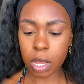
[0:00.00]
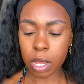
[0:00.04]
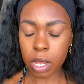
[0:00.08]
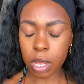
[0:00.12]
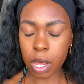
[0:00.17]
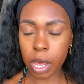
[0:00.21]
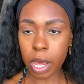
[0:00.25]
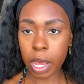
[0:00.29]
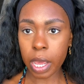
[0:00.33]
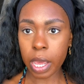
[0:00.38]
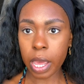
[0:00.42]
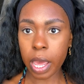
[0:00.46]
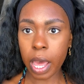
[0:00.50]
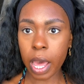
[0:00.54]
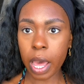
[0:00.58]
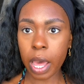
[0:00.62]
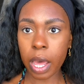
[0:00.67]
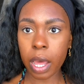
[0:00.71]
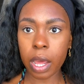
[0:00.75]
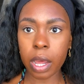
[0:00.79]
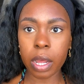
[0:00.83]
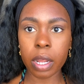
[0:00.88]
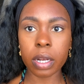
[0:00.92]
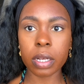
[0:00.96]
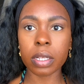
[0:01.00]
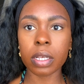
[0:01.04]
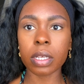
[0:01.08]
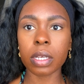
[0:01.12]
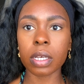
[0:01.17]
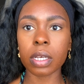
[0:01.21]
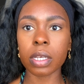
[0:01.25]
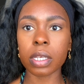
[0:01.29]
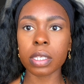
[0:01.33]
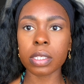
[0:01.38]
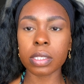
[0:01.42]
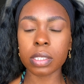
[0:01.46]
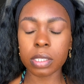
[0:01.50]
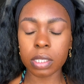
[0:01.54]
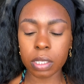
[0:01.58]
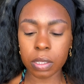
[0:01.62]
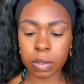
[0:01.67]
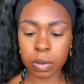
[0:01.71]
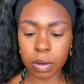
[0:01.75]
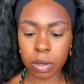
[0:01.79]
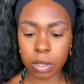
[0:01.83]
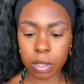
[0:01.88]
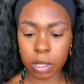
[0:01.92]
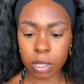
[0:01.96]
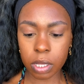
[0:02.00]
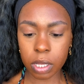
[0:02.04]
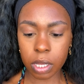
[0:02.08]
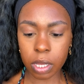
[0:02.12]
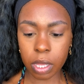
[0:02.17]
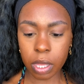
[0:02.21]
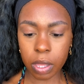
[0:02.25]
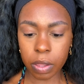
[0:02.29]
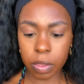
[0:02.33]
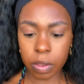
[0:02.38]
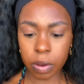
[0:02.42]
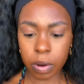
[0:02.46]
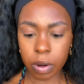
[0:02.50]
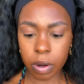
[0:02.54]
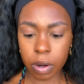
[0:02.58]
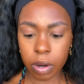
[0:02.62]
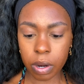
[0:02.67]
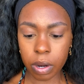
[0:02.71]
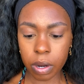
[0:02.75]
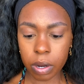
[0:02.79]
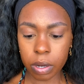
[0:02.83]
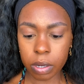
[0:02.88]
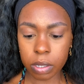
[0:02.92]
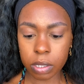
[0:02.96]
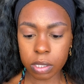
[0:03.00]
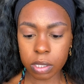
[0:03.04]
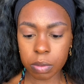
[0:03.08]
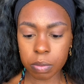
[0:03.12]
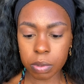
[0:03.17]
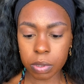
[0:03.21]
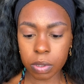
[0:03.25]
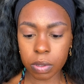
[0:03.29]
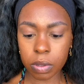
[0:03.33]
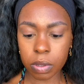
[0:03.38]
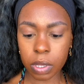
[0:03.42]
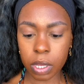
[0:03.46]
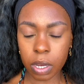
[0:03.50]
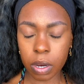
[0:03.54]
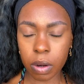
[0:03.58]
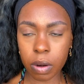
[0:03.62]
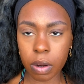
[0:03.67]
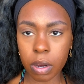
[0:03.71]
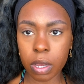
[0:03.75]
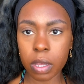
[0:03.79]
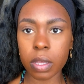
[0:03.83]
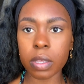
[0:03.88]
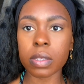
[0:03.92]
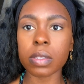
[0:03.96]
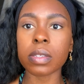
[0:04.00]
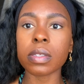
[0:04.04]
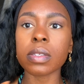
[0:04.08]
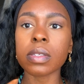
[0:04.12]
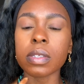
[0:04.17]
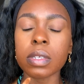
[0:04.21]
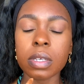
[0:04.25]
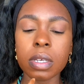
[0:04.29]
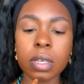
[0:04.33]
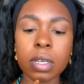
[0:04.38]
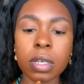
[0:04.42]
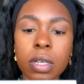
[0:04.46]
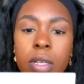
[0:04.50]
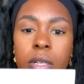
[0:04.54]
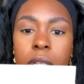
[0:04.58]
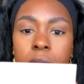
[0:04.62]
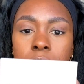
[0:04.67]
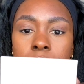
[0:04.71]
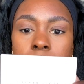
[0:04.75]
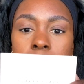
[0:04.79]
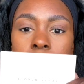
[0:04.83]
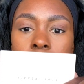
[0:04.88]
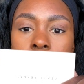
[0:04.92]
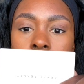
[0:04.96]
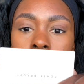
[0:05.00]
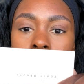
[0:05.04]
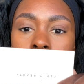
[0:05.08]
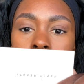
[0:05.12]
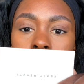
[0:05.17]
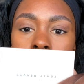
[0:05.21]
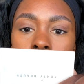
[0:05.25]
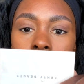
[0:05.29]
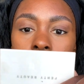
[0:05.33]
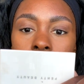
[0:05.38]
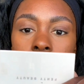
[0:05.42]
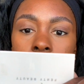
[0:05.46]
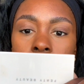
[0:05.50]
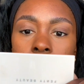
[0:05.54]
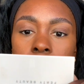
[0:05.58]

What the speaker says: I add concealer in the other typical areas, like here.